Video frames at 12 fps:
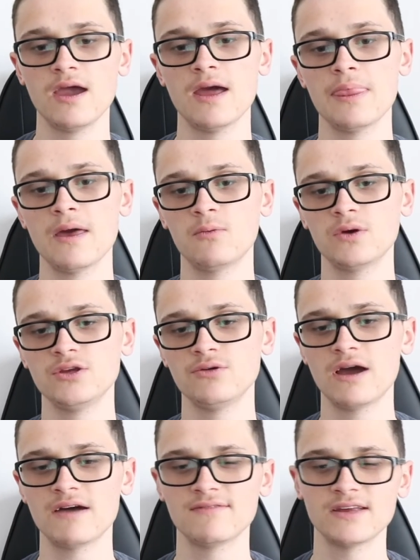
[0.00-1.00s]
And then when
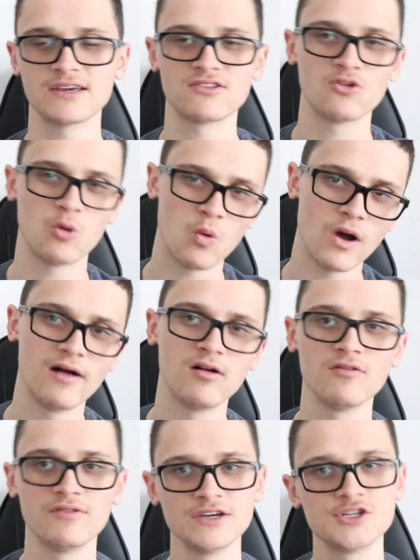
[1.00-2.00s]
you have like
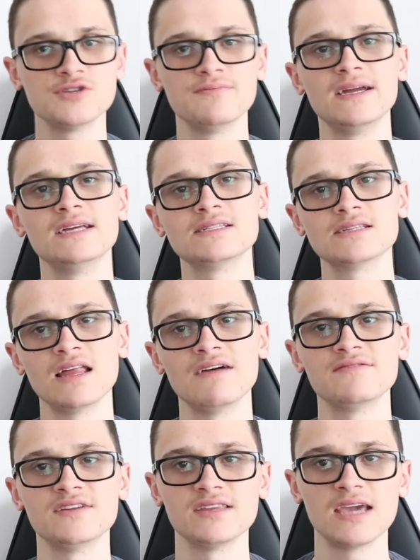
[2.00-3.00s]
12-ish minutes
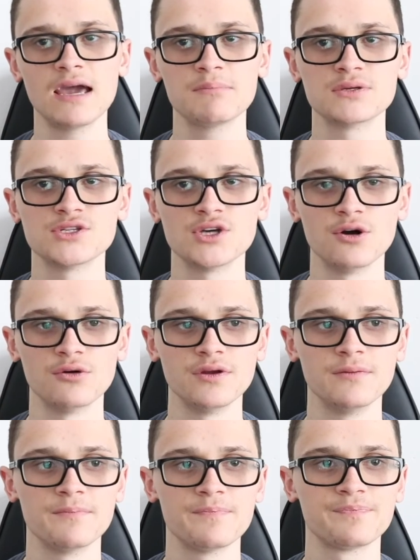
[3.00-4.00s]
left in the episode,